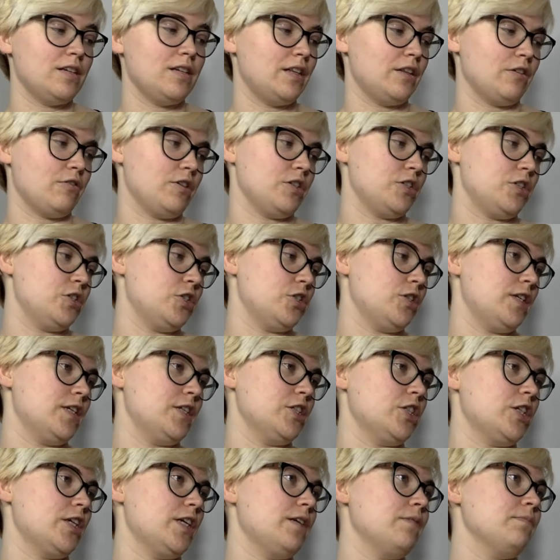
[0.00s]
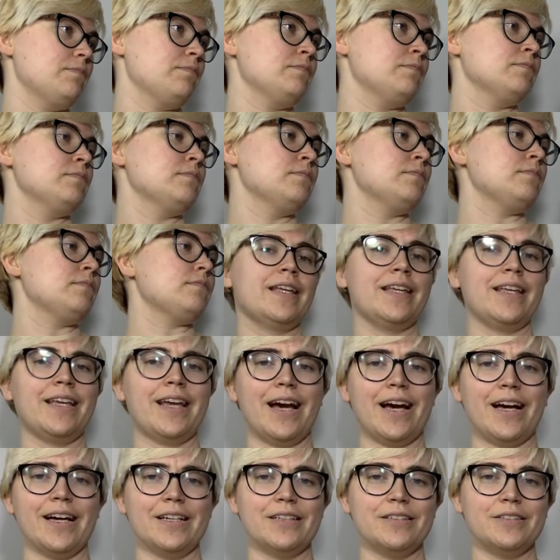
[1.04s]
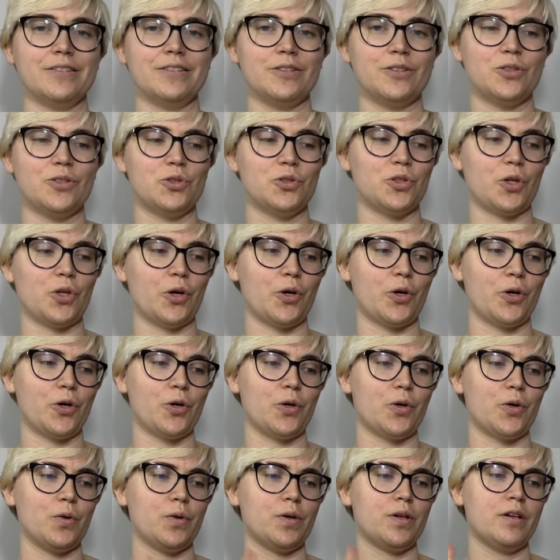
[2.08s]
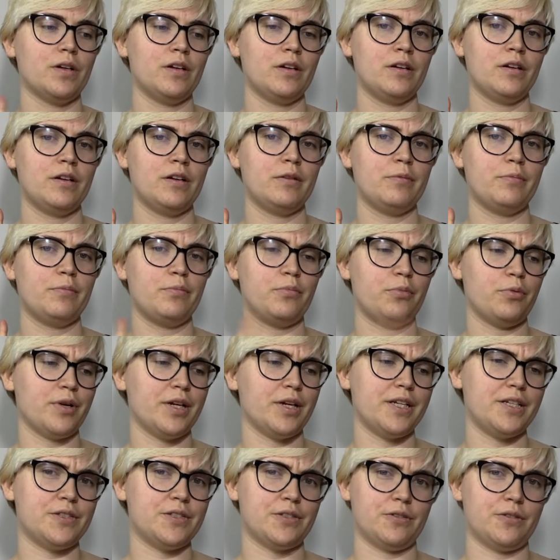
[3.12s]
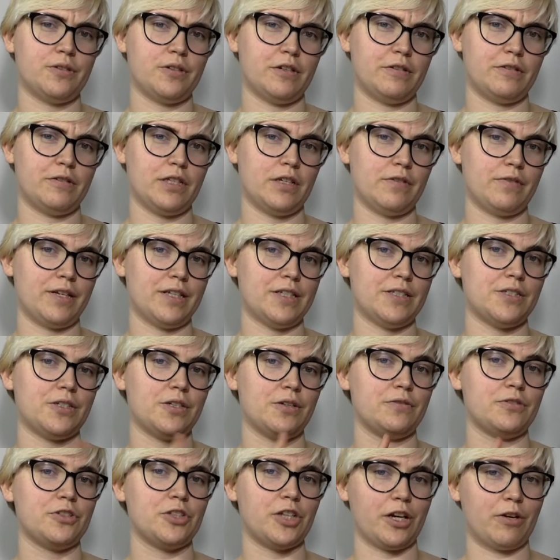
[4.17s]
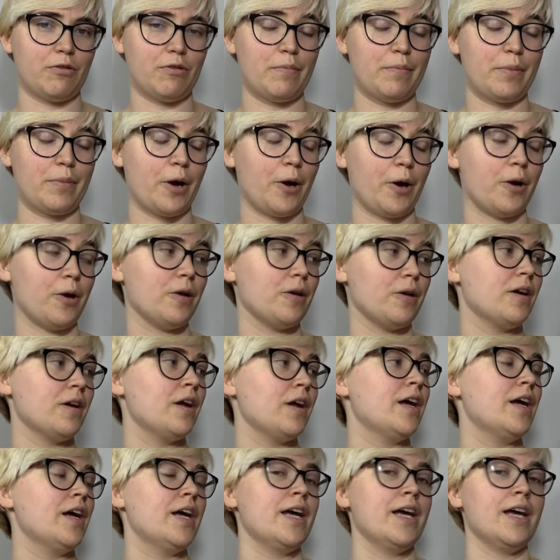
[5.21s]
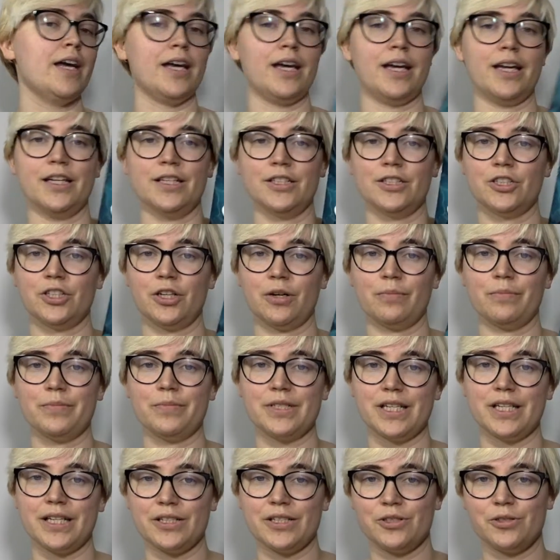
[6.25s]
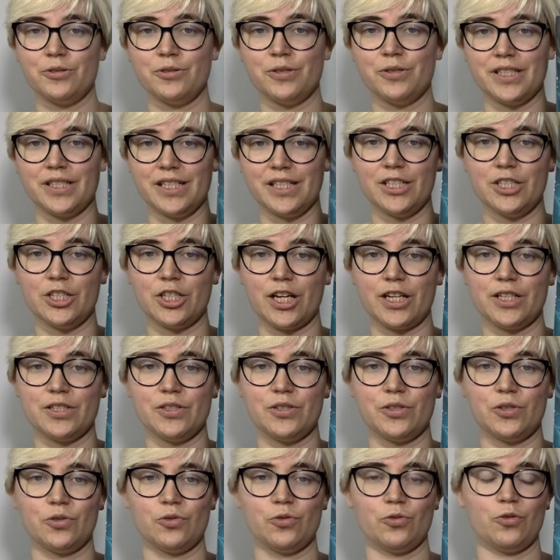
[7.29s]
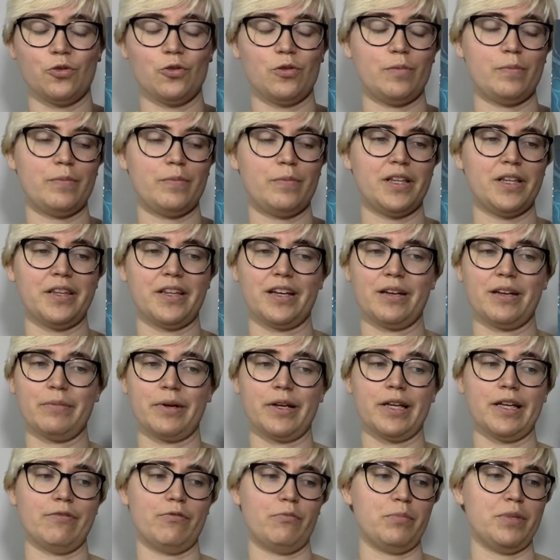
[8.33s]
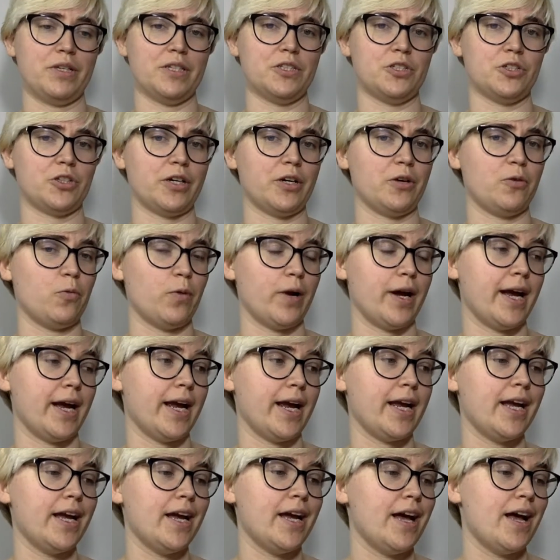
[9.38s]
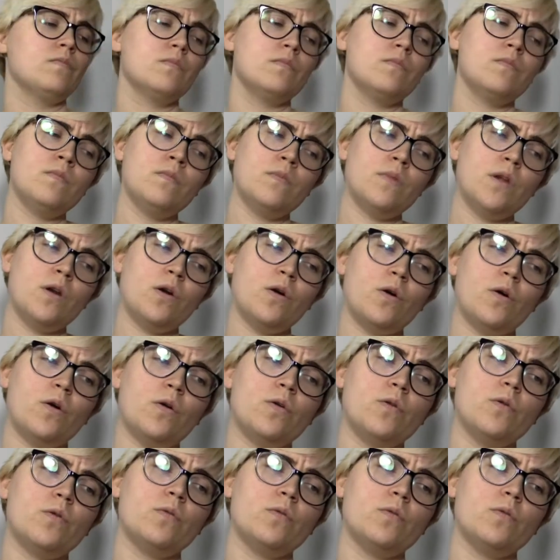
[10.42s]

Yeah, so pretty soon after the events of Shadow and Bone, it jumps into Siege and Storm. I think it might even be straight away. No,